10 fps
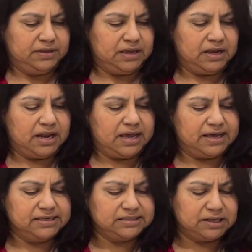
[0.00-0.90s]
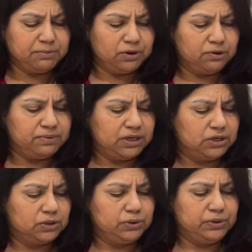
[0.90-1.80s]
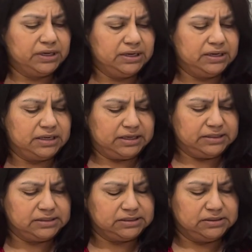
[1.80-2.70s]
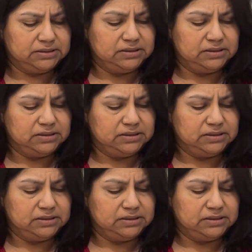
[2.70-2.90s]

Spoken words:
And as I'm gonna be cooking this,